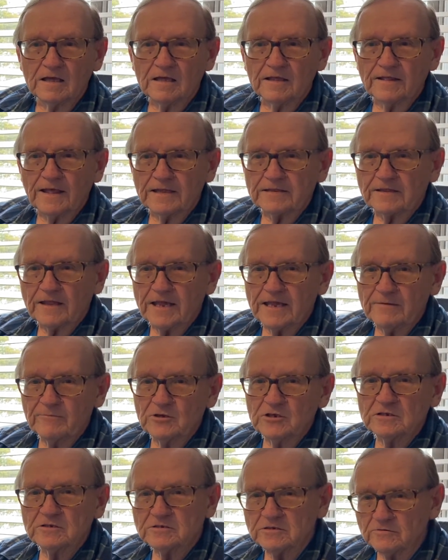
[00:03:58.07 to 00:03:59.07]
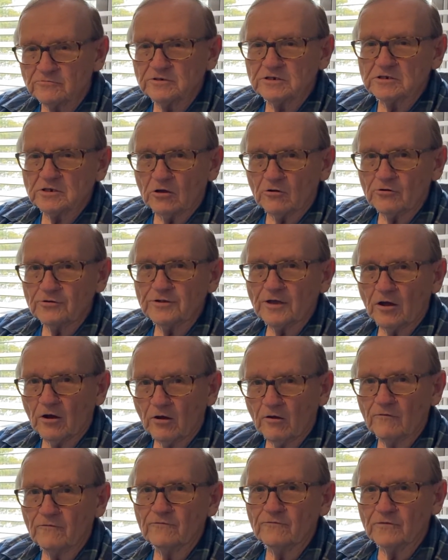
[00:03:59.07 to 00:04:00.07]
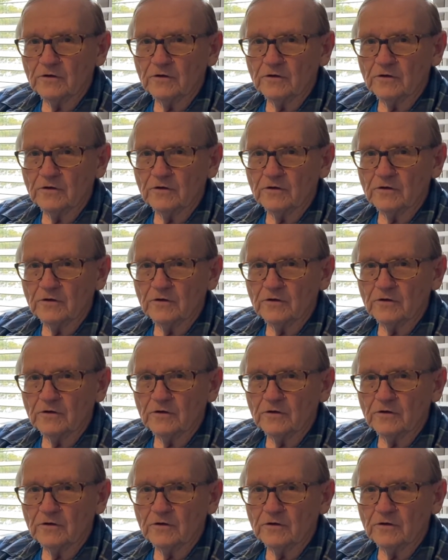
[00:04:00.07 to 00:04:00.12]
That came as the result of